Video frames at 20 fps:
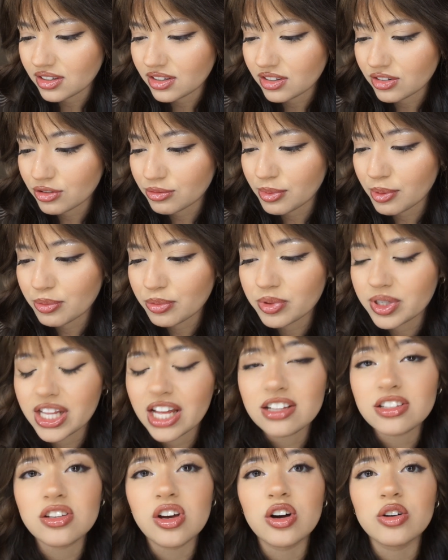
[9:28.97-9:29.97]
Remember when
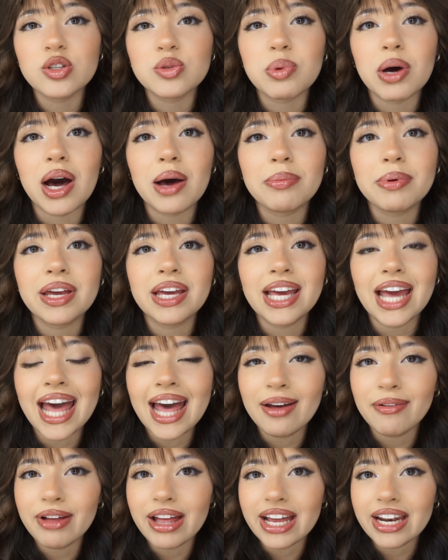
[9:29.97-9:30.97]
that song is popping?
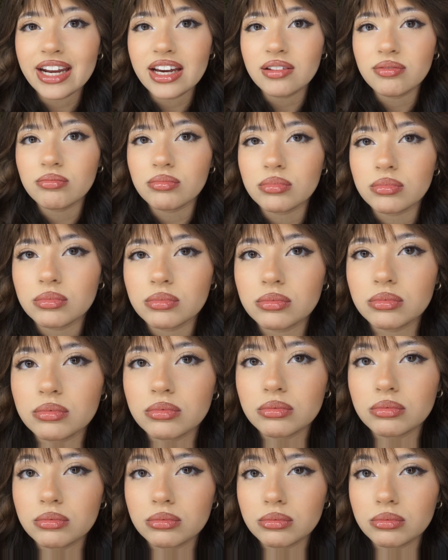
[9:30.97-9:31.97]
I
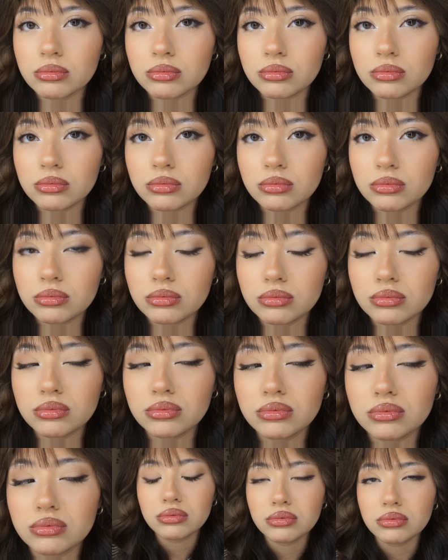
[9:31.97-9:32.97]

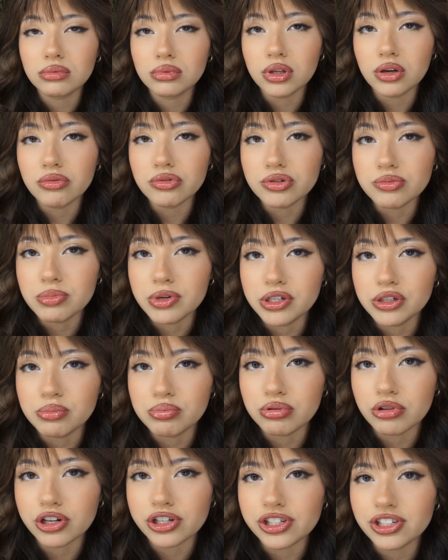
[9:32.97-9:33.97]
wanna... That was my
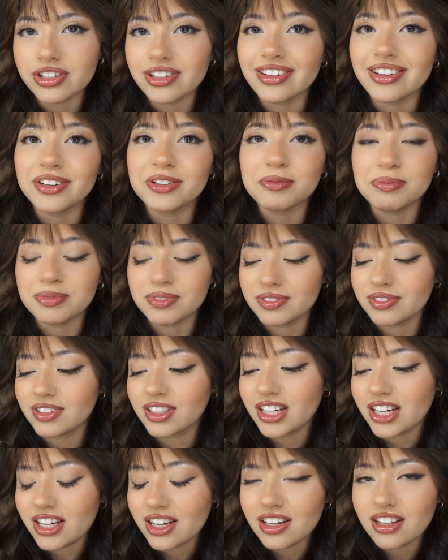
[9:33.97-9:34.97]
depression. No.
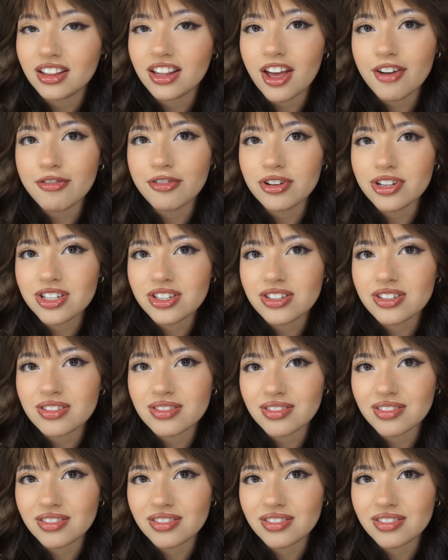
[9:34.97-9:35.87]
Life was...